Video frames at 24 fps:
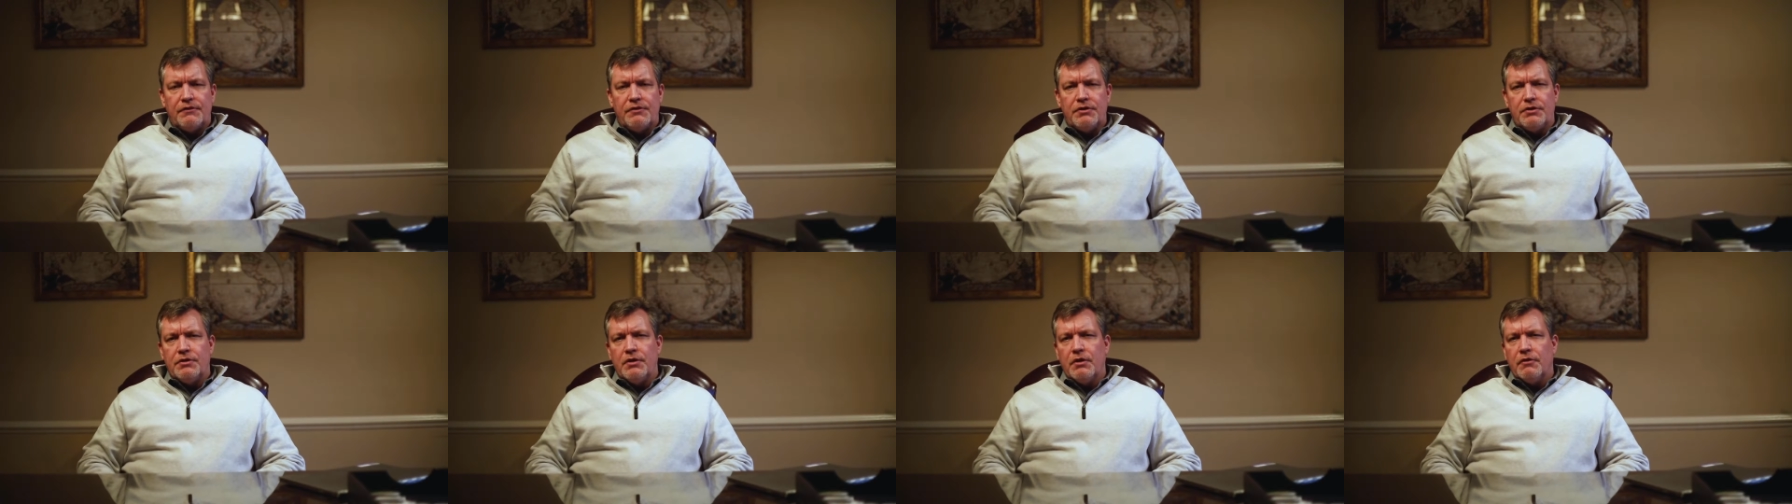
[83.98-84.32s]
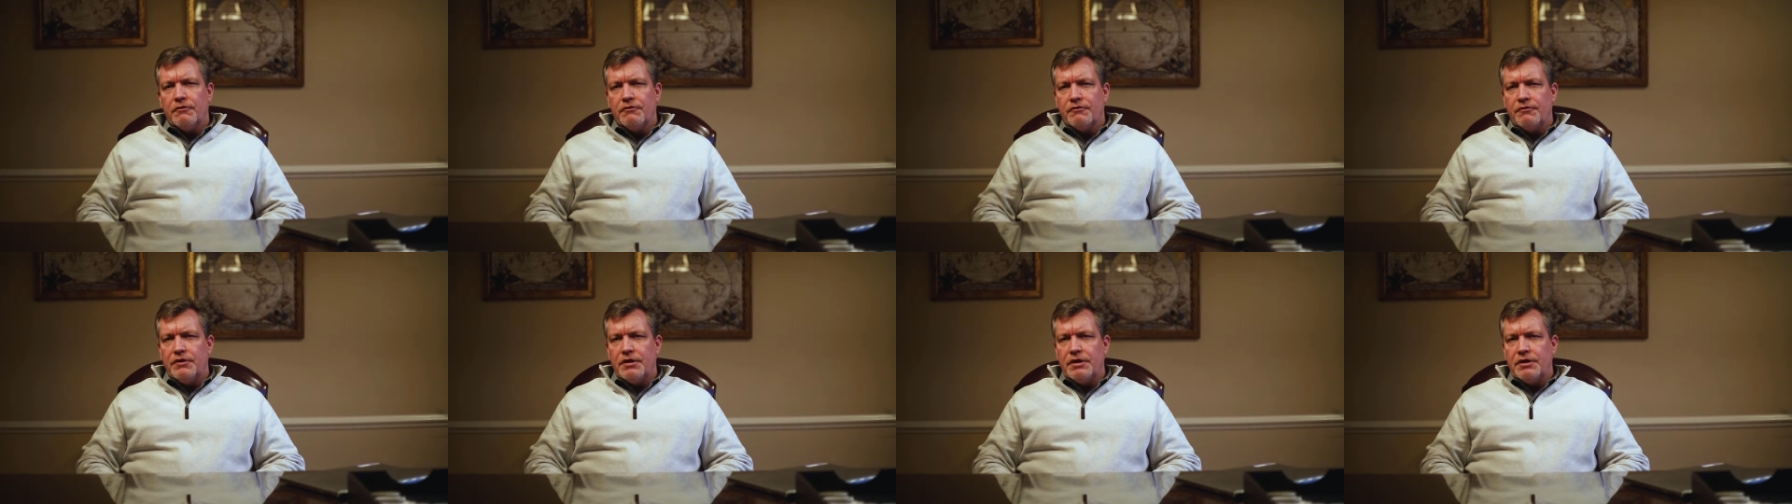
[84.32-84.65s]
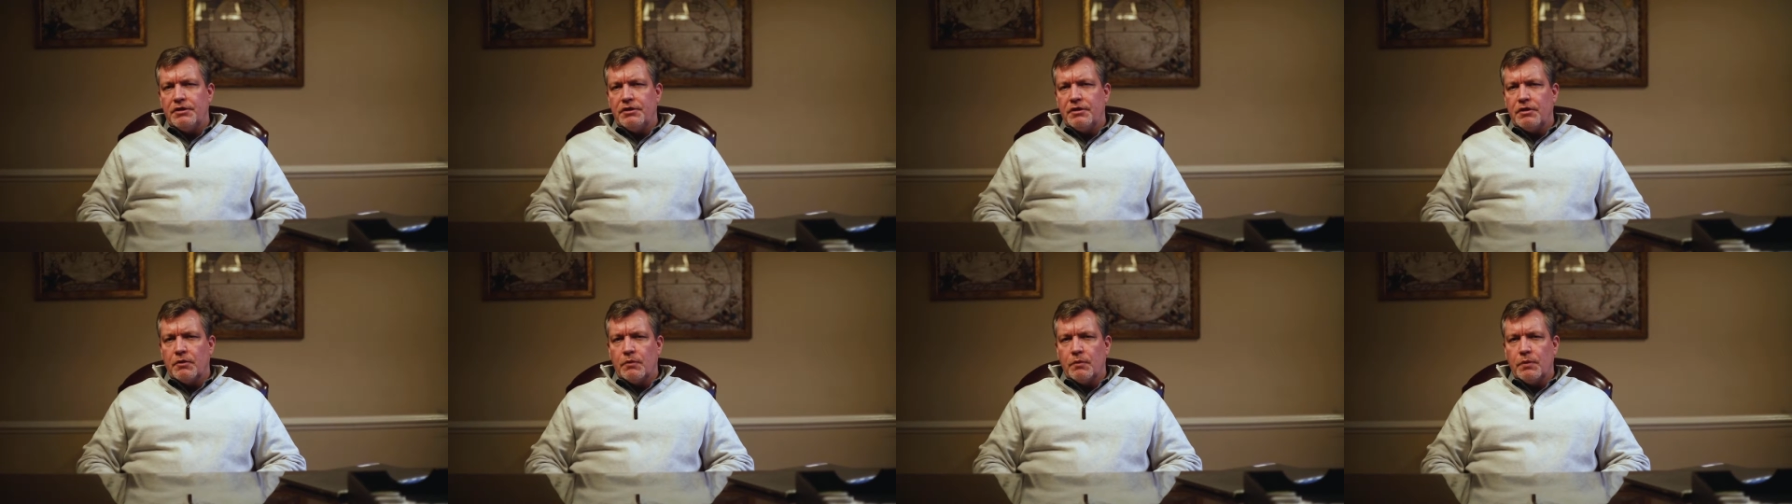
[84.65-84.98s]
You don't
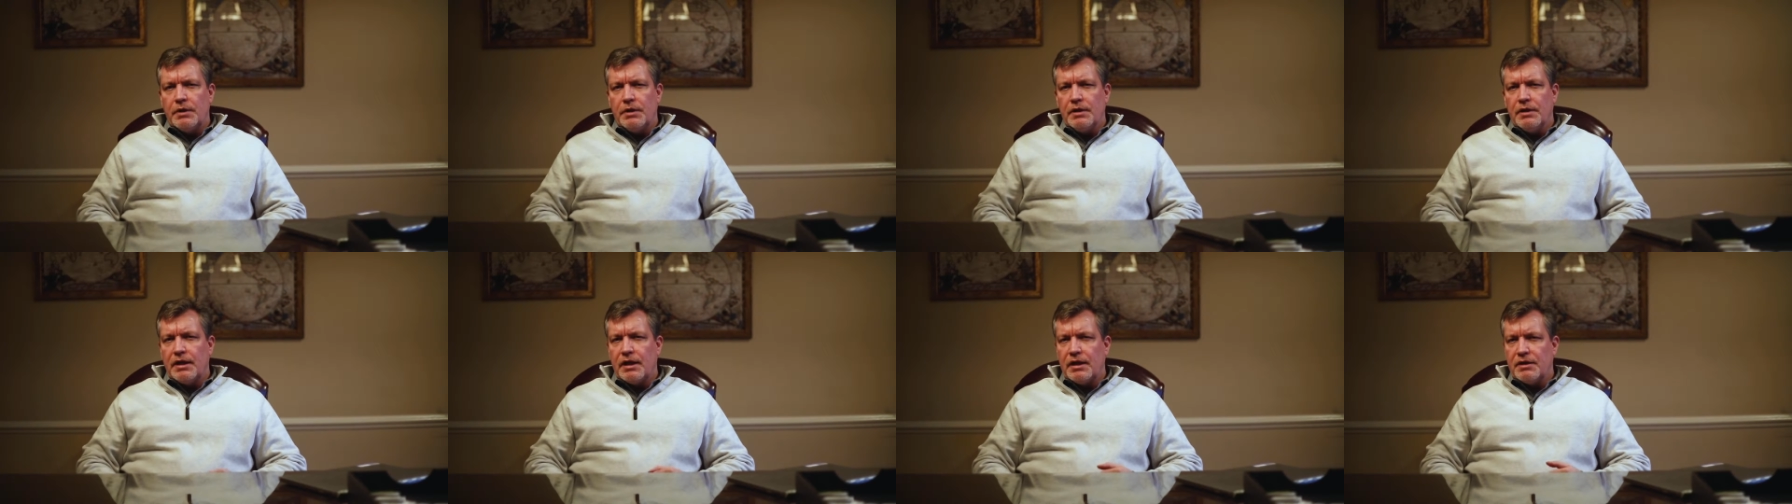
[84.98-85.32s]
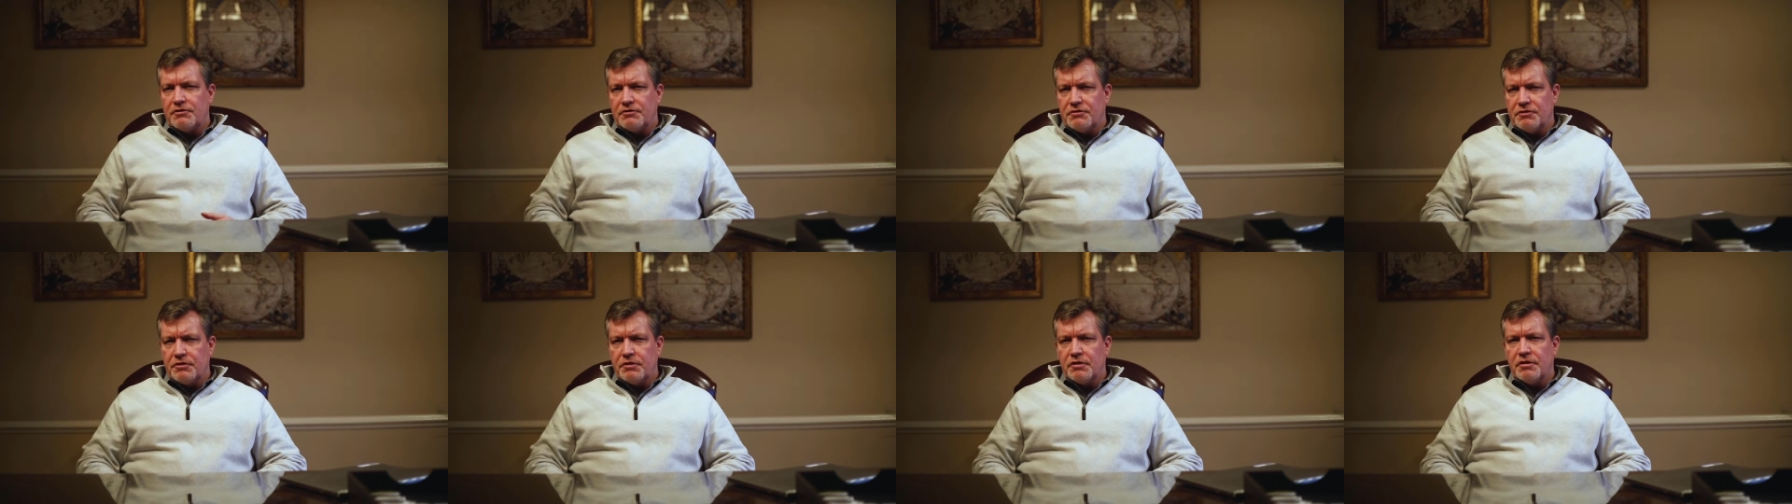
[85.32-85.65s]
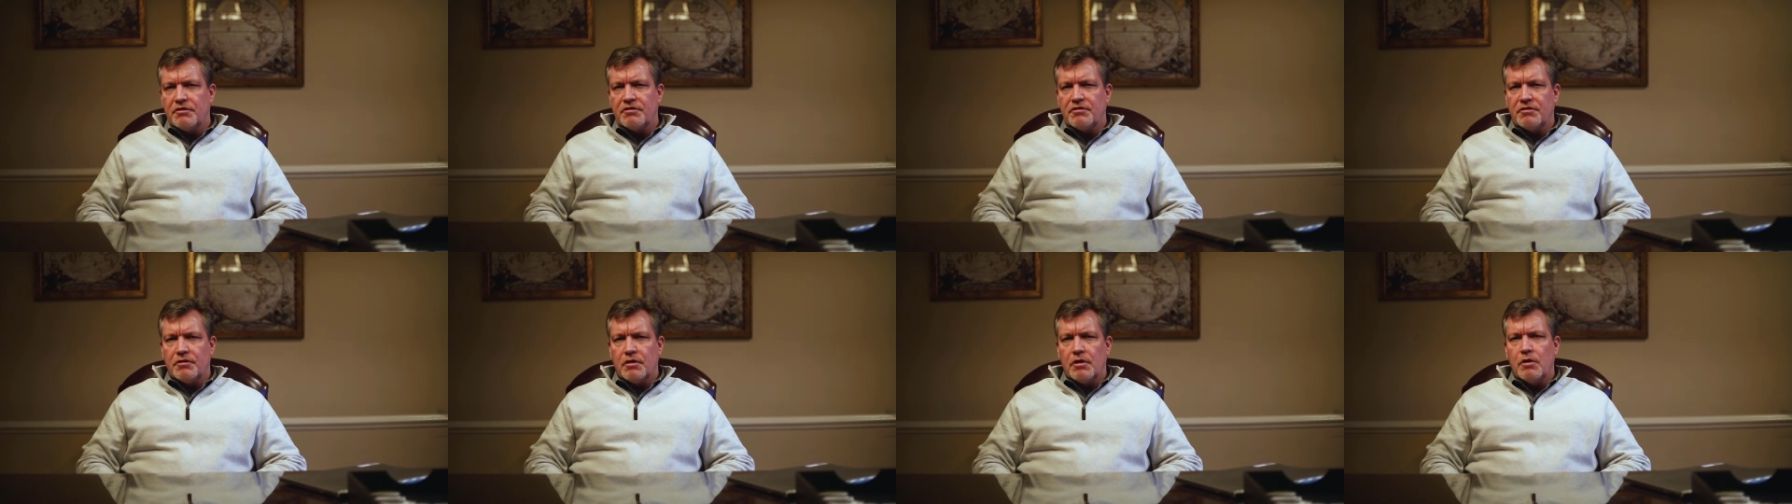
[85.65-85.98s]
fit in their wheelhouse, they're
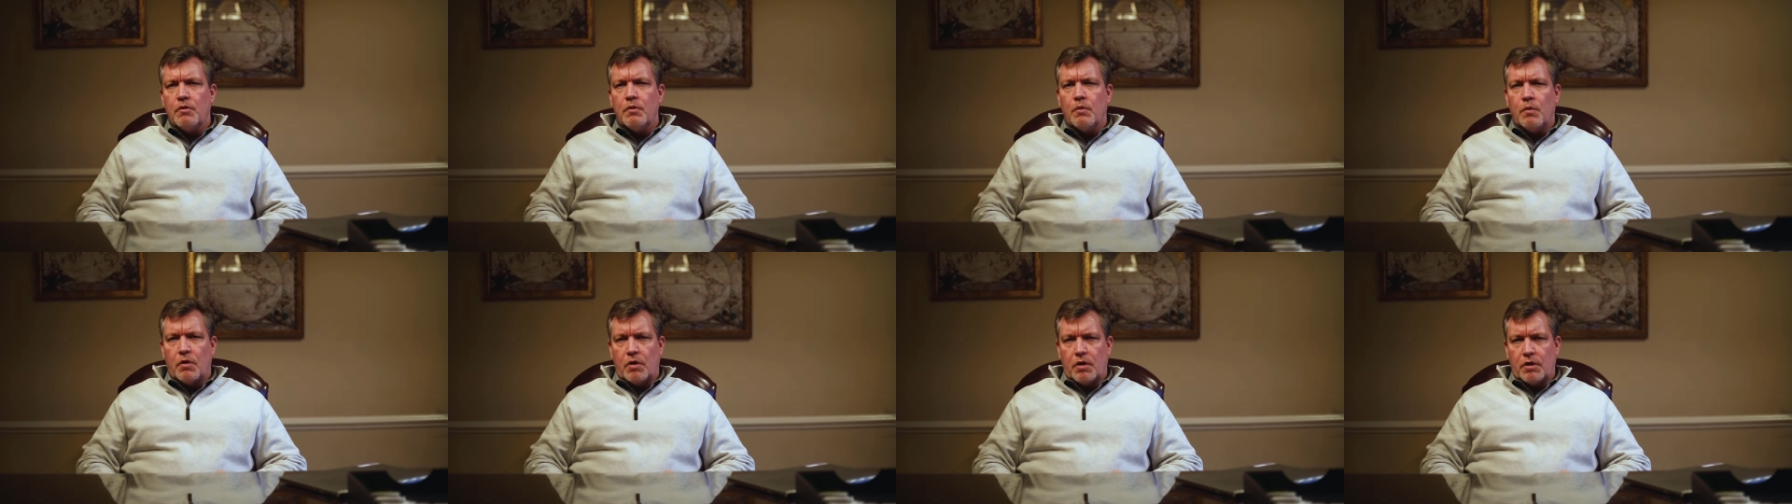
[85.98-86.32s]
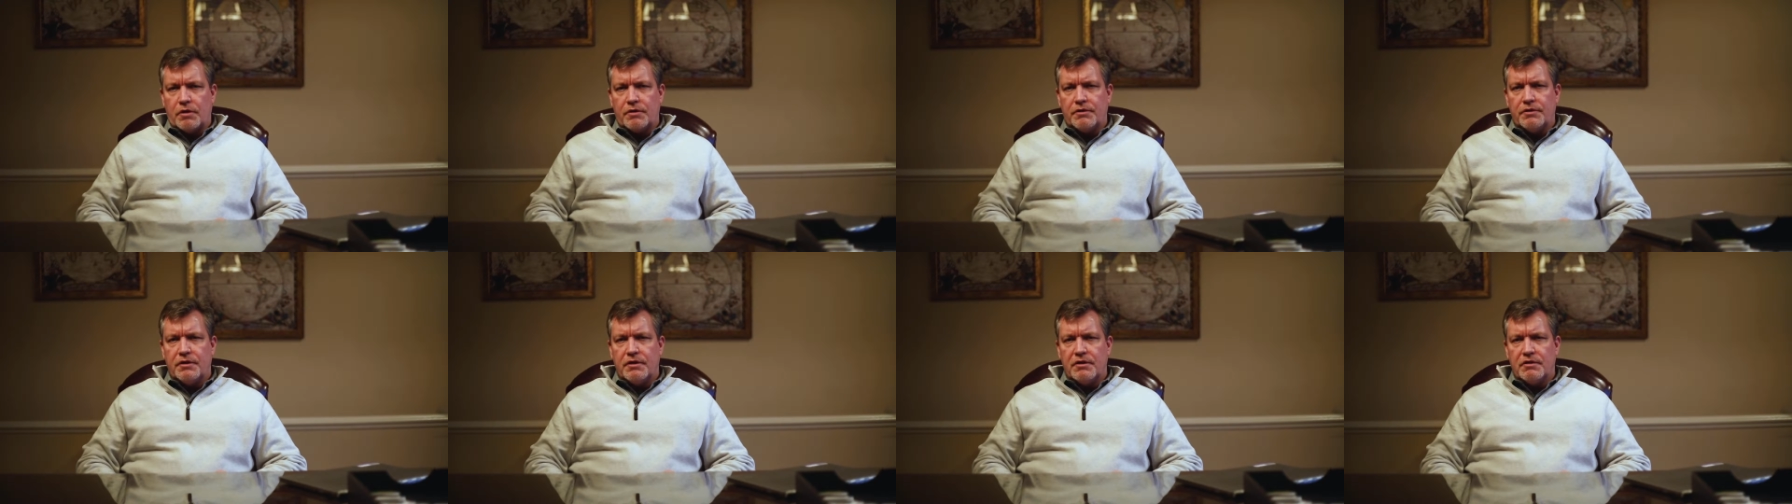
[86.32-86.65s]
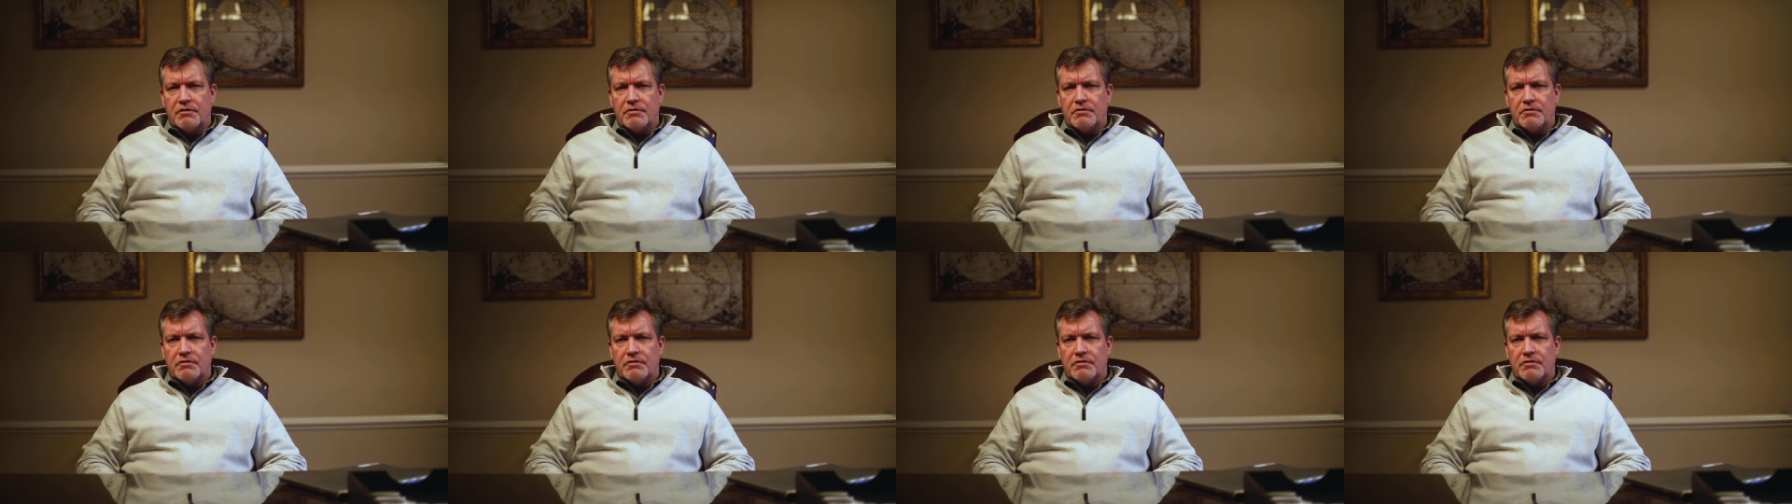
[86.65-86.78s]
going to slow walk.